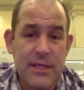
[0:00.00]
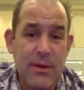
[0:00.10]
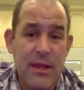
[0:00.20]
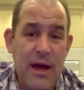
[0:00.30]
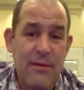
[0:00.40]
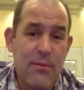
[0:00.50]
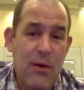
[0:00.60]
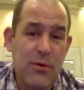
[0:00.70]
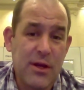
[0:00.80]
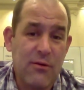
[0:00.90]
I mean, I
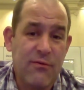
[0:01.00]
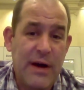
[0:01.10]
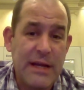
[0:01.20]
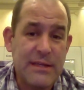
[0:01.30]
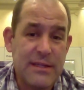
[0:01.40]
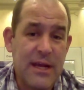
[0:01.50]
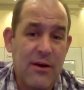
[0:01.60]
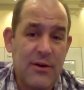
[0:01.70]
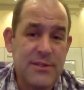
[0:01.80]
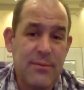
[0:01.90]
I want to go find it
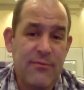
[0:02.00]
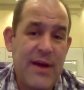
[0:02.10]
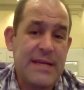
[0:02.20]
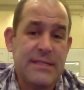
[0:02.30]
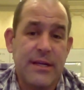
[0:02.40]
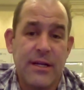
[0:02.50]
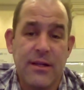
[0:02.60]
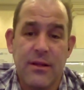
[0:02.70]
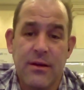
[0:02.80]
now because I'm fascinated.